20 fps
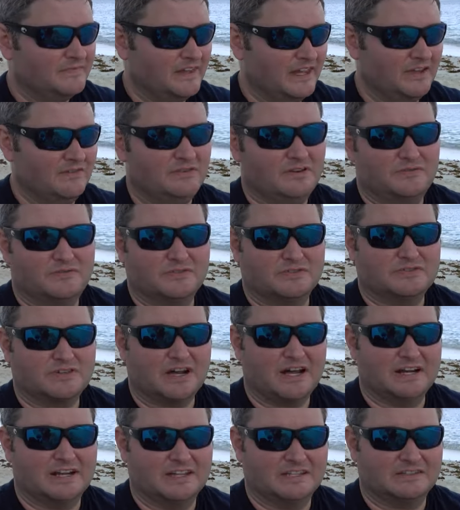even if you're
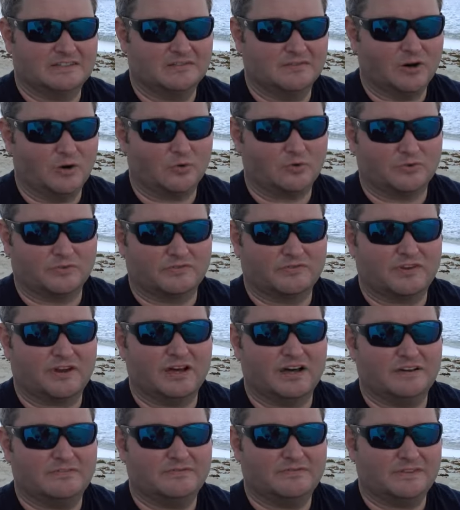trying to get the local
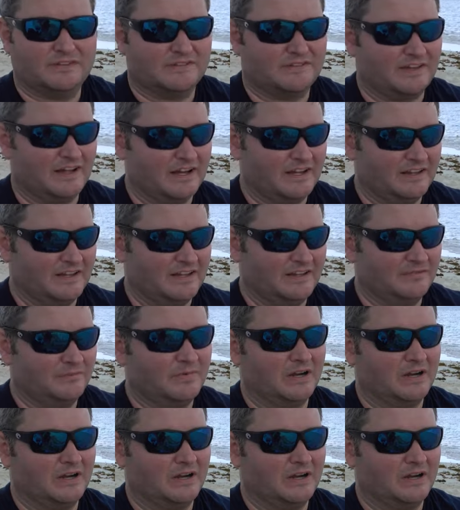stuff instead of the,